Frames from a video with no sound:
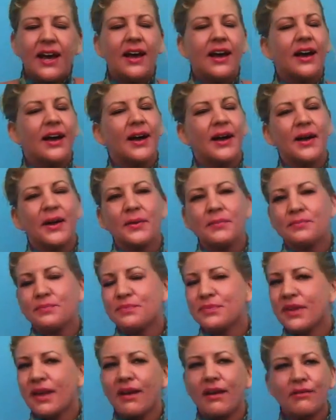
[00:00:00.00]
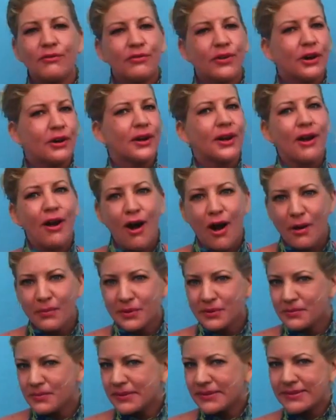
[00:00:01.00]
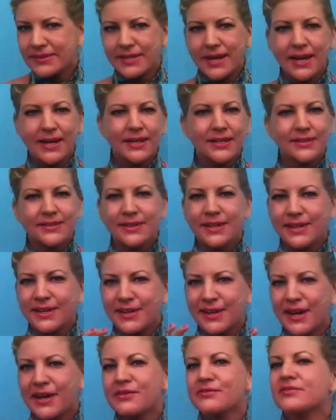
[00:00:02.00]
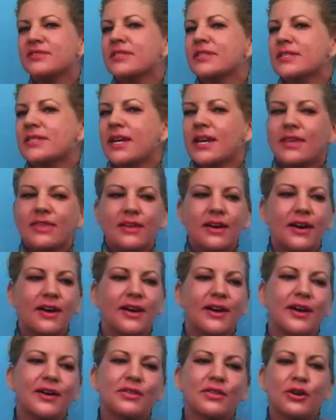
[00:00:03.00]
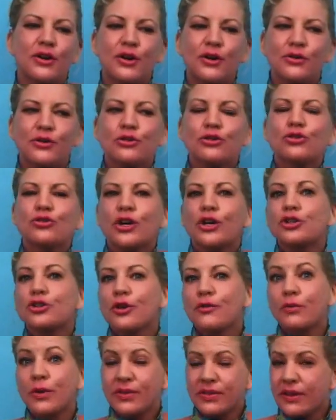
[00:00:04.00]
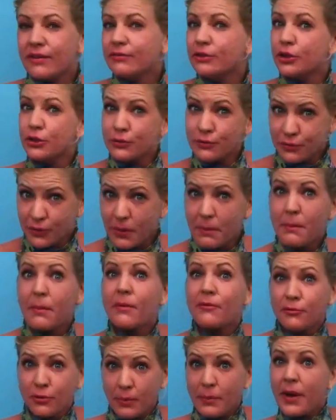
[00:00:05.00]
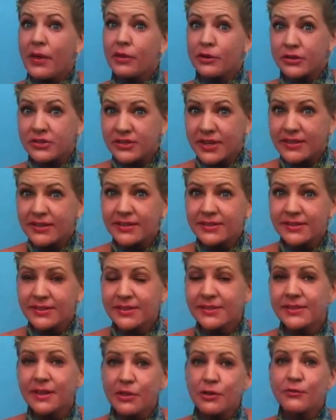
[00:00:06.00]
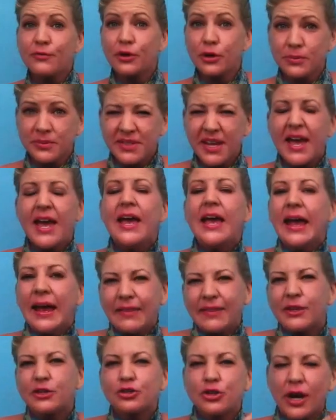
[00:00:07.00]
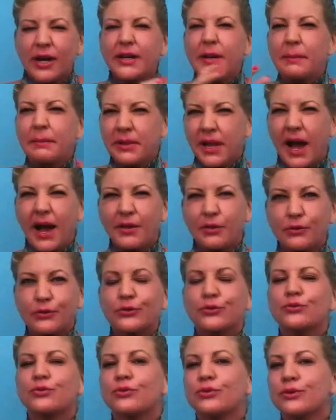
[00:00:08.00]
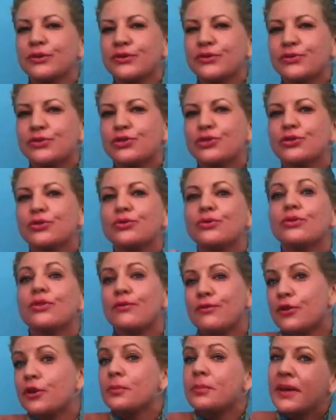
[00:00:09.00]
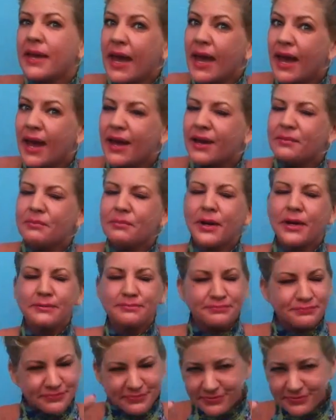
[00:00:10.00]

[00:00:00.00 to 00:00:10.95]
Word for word: Um, a very common mistake is they kind of take the, the, the, structure of what they've learned from, from other sentences, other verbs, and they try and apply those rules to the verb can. But